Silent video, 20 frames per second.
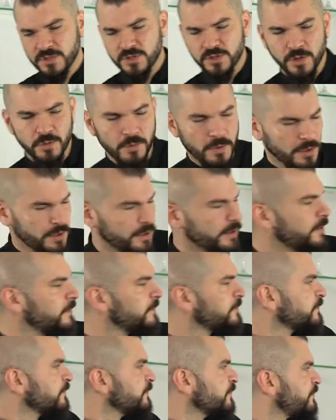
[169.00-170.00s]
so on.
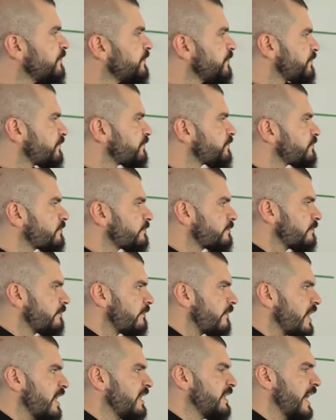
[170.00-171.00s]

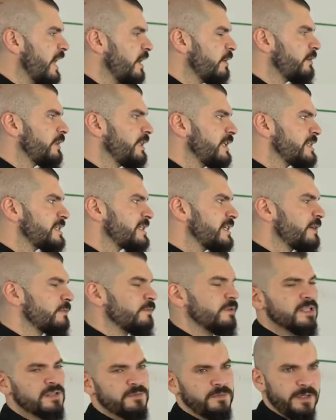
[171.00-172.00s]
Now, let's start
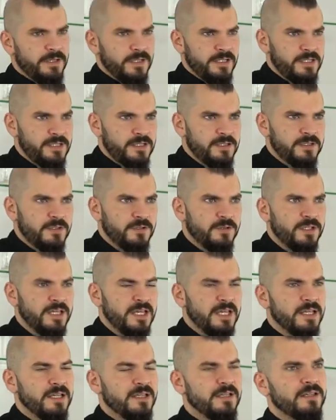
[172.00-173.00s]
with the spirits.
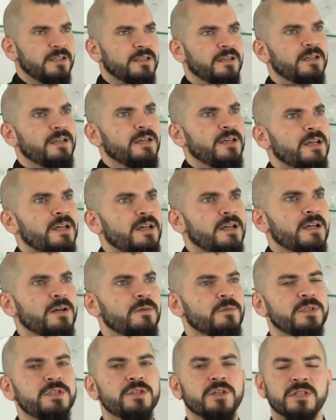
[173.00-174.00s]
Okay,
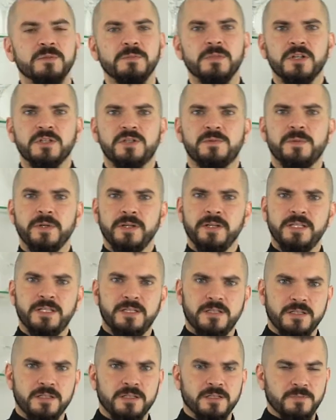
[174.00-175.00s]
we talked about
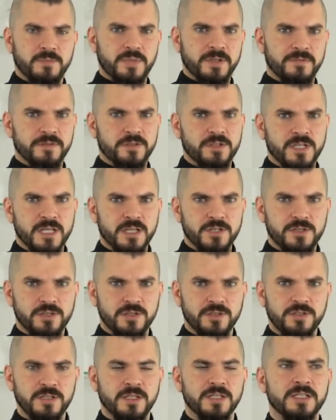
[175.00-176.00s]
spirits in previous
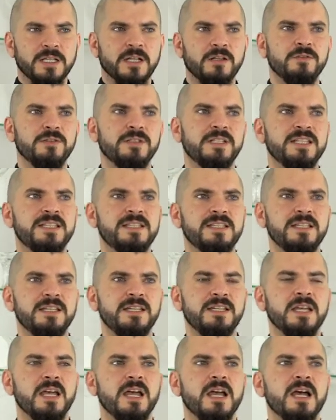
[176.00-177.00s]
session. Now, let's
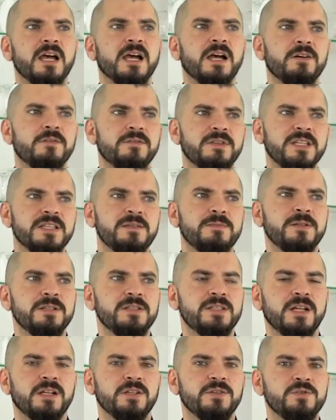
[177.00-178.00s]
see how these
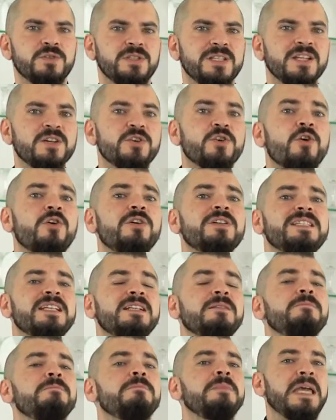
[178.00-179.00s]
spirits are used in
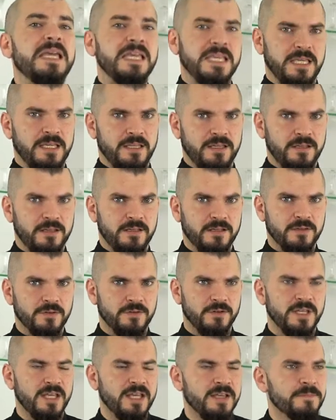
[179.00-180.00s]
cocktail making.
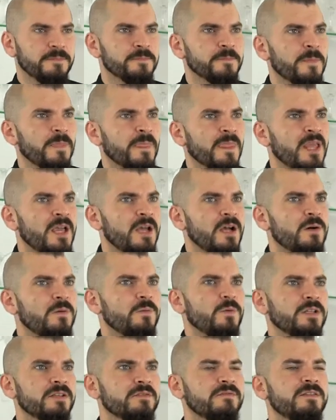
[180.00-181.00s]
Okay.
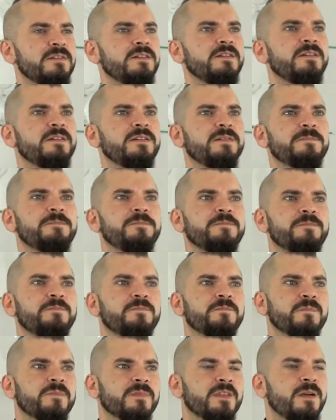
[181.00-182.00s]
One of the
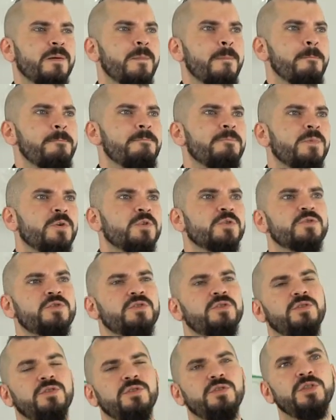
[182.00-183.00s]

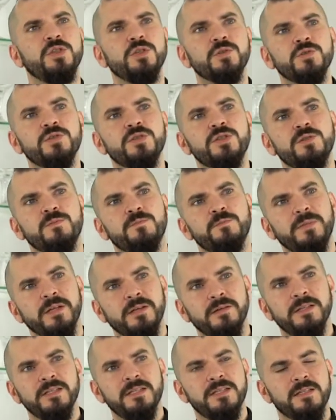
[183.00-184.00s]
most used
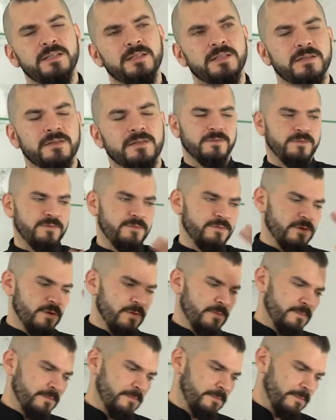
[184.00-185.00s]
spirits
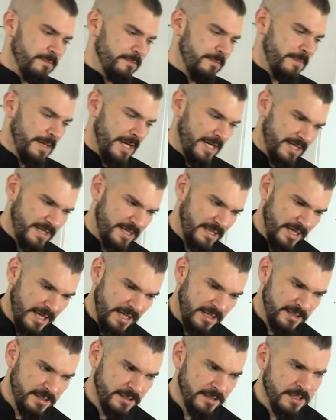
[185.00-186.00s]
from back
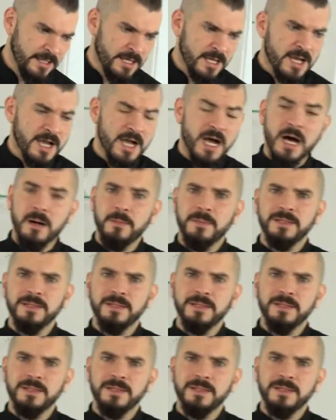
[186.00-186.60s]
then up